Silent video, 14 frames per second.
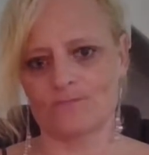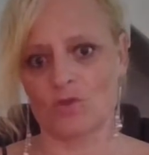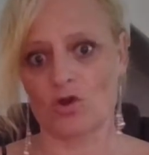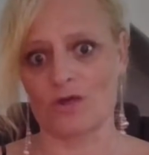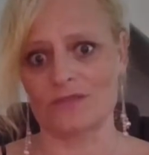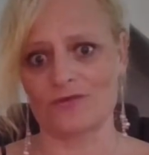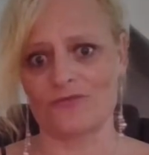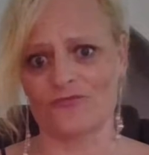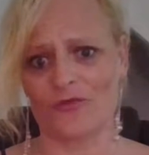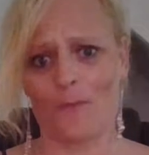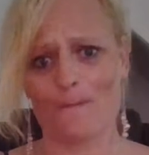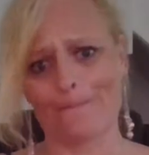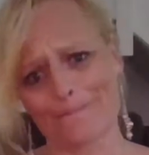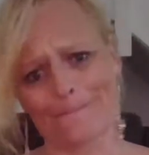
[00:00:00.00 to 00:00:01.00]
Kind of.
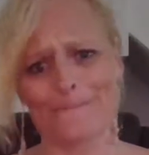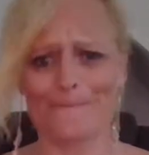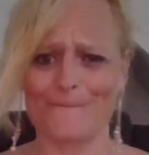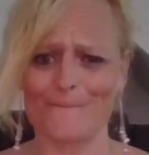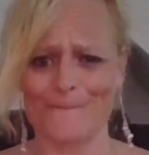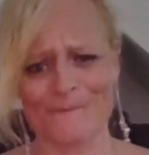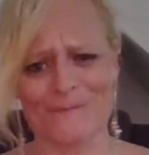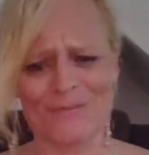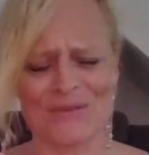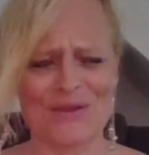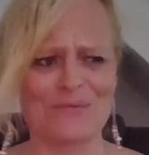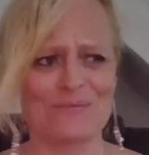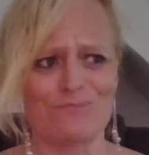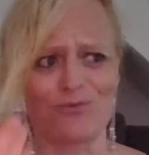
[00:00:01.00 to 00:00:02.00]

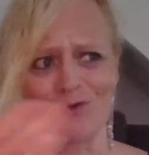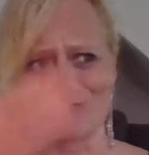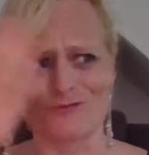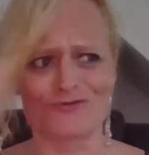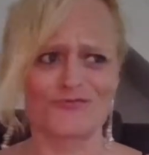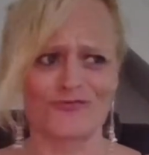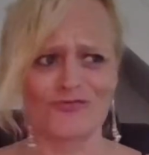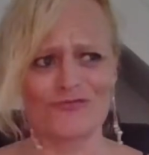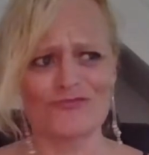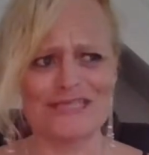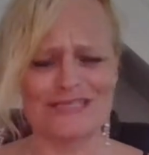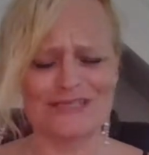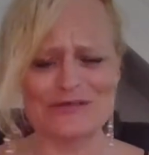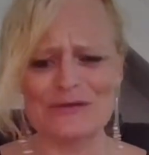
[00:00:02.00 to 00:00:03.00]
Blonde for a
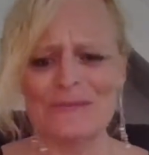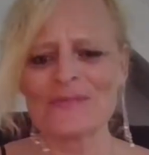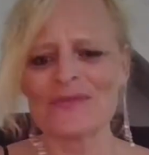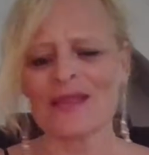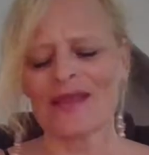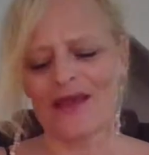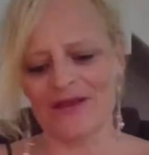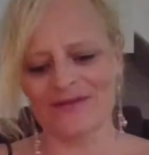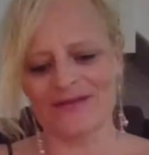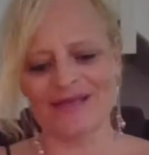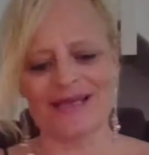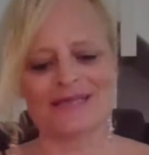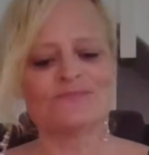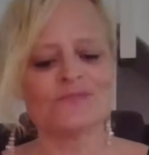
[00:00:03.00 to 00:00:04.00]
reason.
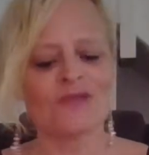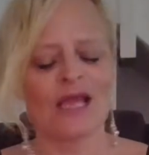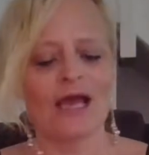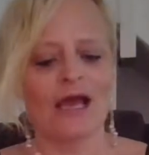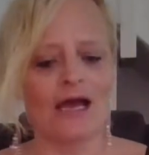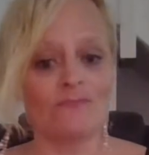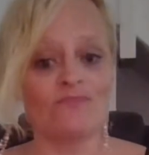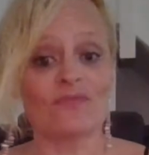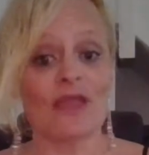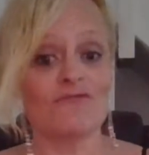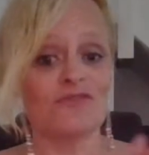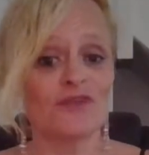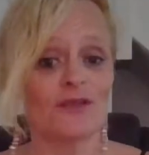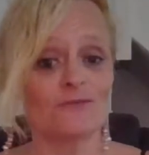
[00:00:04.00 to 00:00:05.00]
Okay,
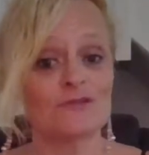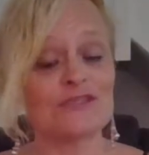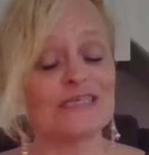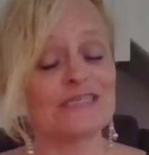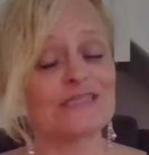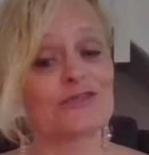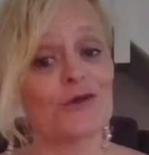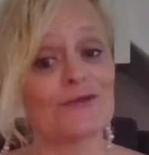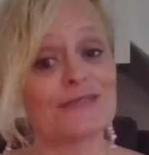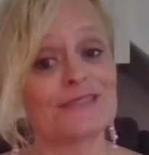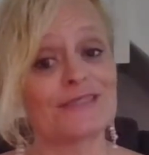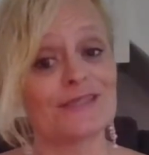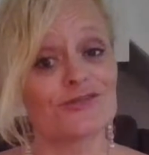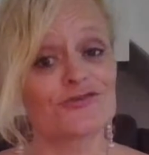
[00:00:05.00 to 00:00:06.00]
everything else you need to know
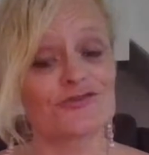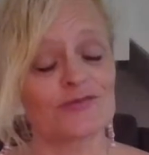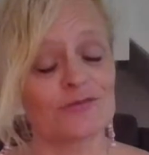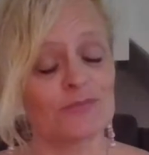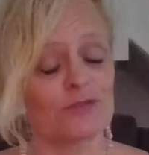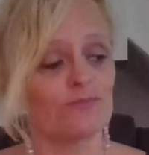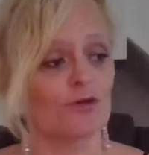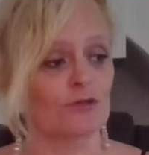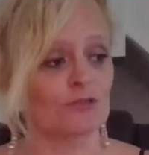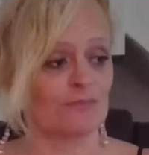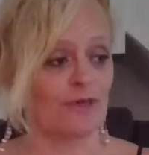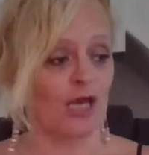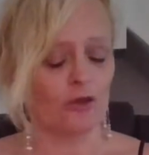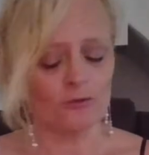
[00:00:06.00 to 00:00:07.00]
is in the description box
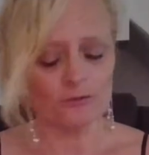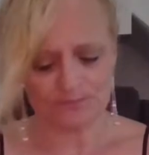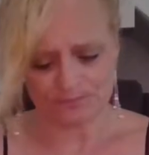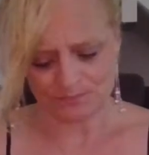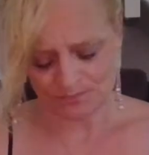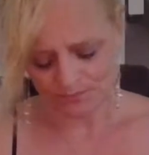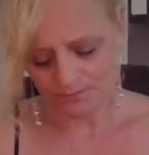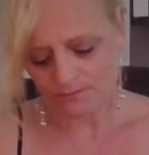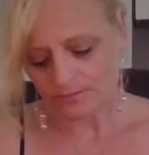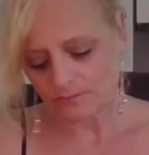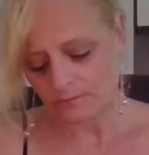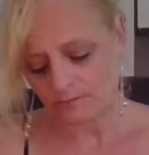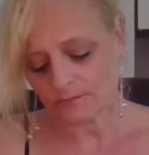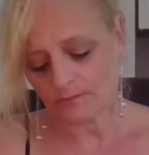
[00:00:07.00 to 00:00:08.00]
below.
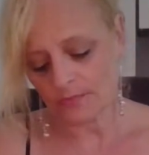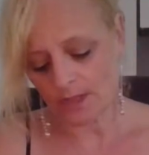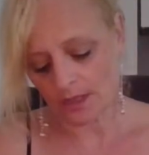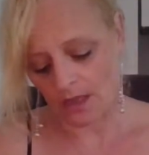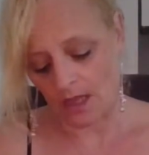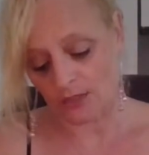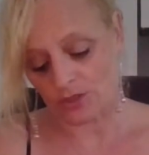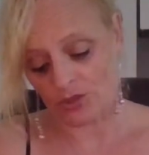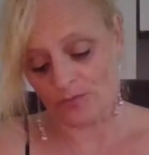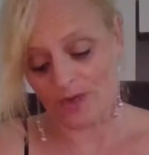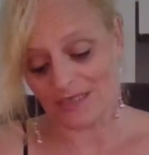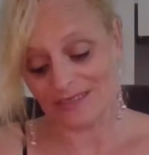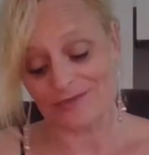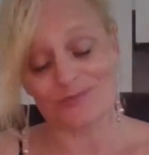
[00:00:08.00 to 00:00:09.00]
To
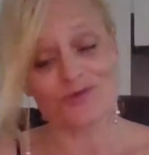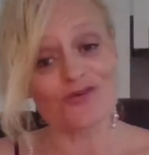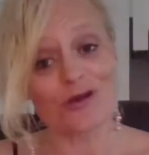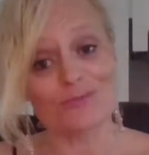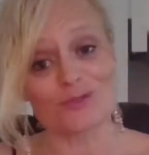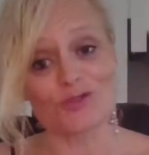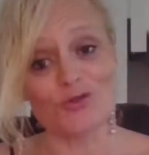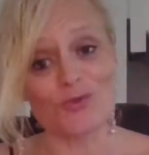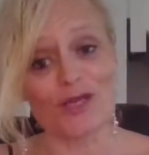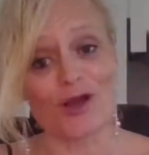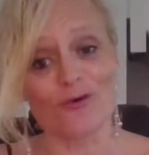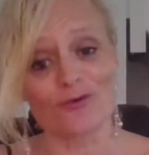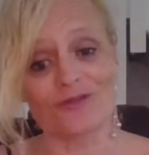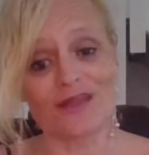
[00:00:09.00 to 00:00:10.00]
my subscribers, new and
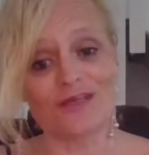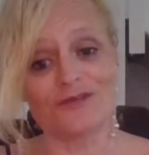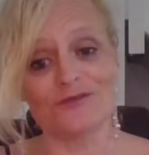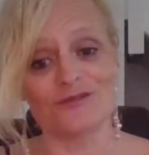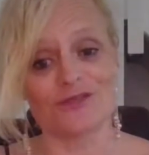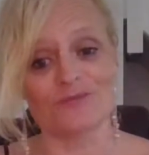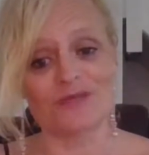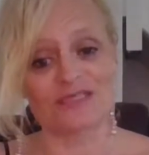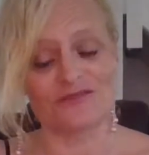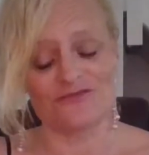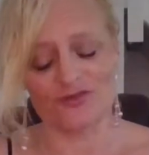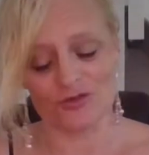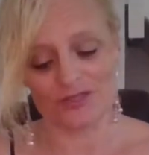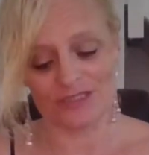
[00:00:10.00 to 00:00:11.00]
old, thank you so much
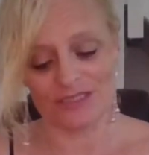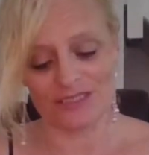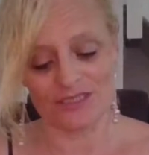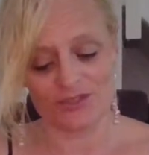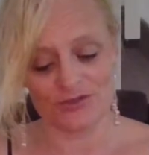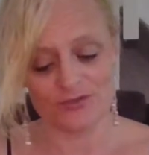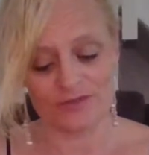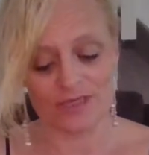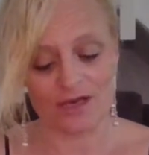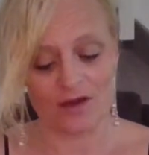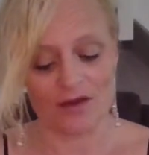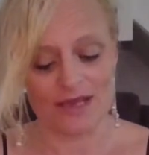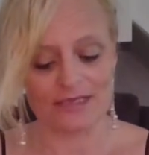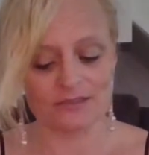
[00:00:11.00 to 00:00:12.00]
for your continued
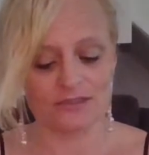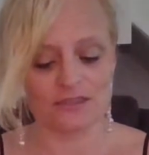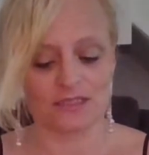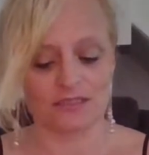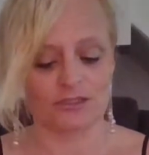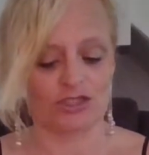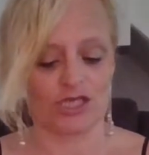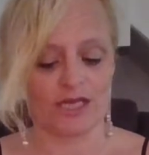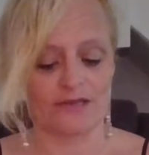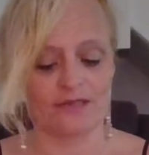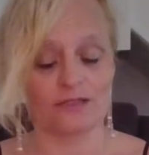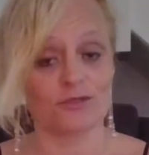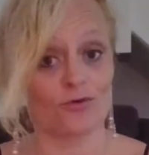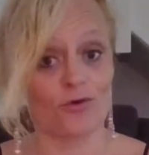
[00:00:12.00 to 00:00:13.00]
likes,
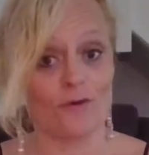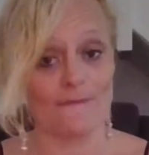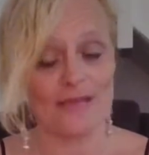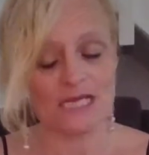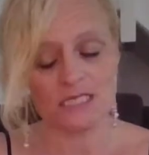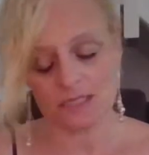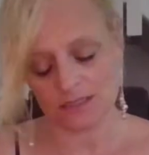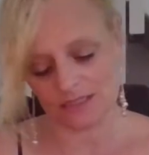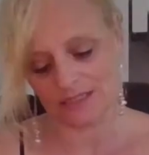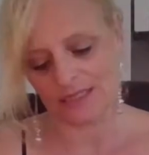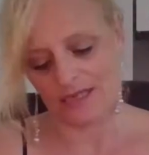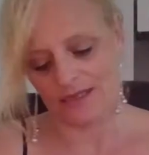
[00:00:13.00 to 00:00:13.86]
shares, comments,